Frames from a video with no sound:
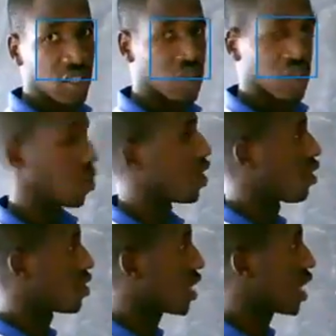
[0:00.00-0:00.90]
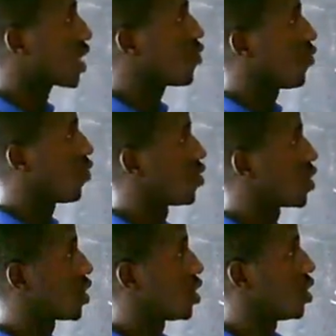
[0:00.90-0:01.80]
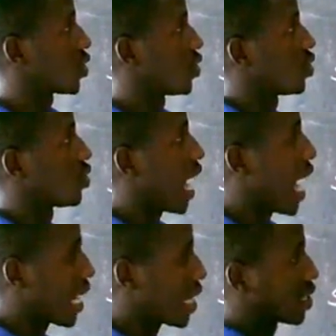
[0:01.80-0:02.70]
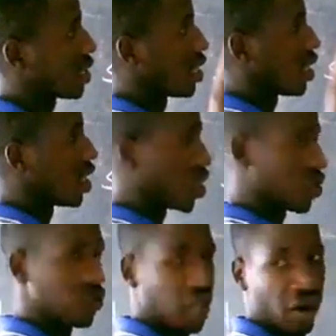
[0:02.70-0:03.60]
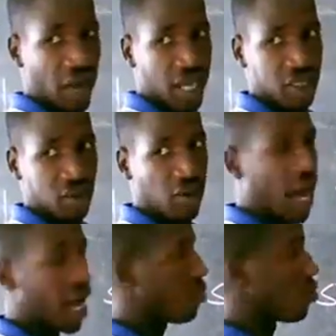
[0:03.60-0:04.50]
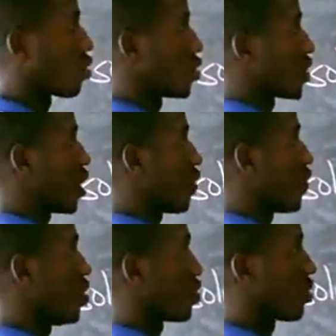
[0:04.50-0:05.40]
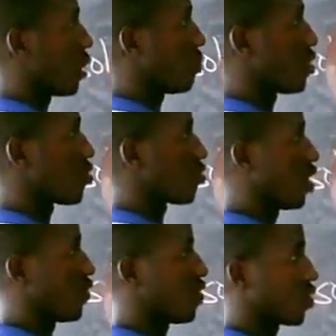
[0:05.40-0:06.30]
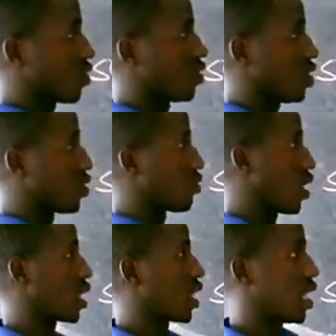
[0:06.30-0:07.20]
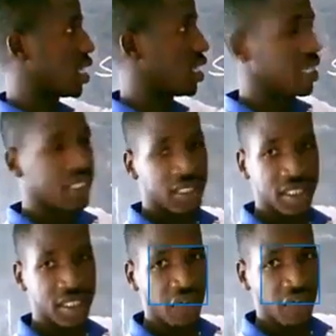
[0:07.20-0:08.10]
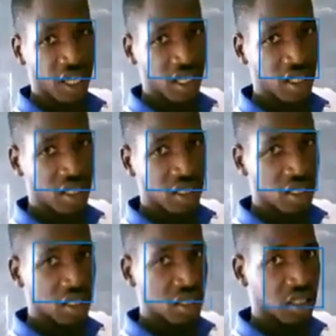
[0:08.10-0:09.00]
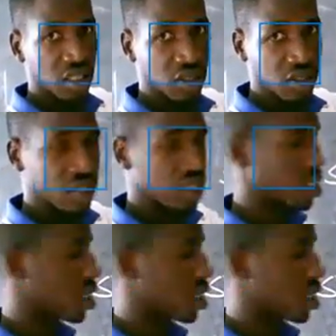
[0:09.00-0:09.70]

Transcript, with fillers: So the resultant force is going to act to the right. Why? Because 7 newton, I mean 12 newtons is greater than 7 newtons.